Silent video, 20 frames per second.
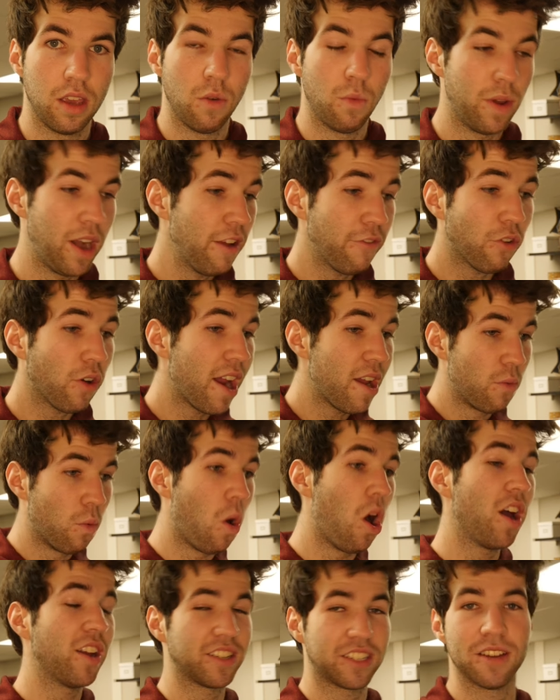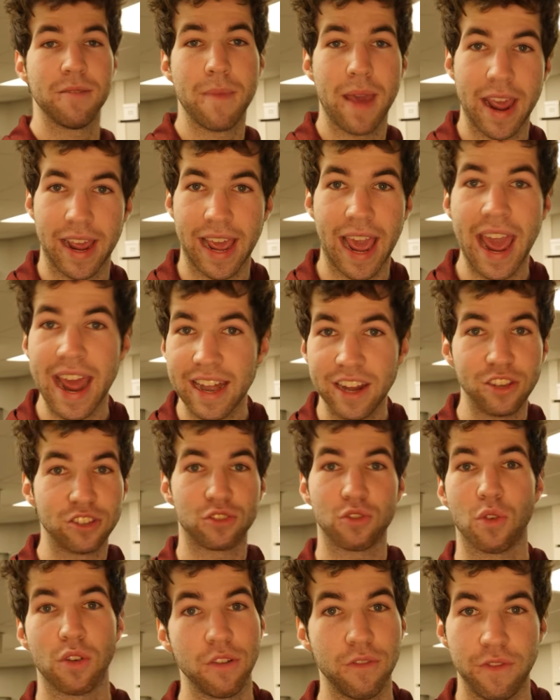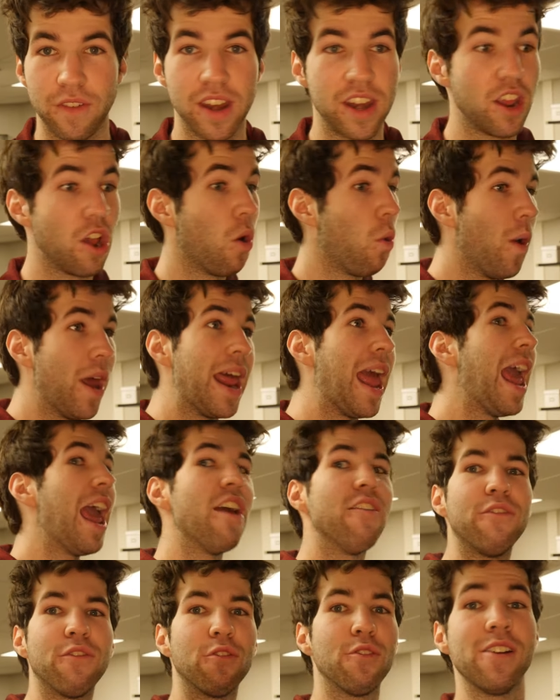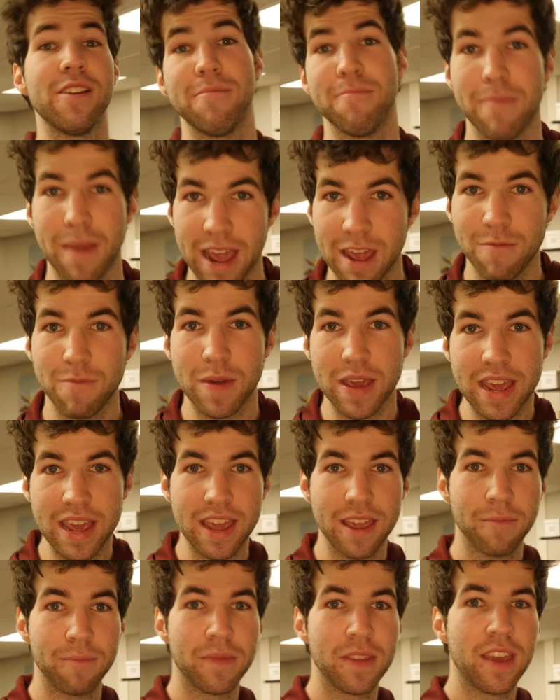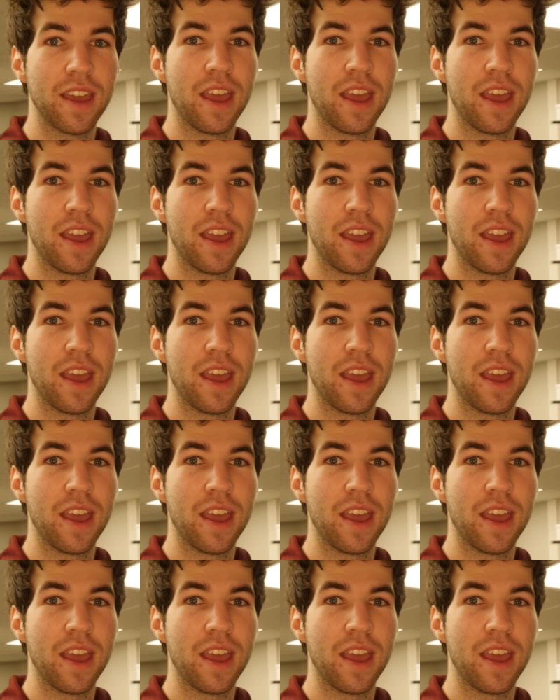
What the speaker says: Whenever I want to make any sort of video, whatever it may be,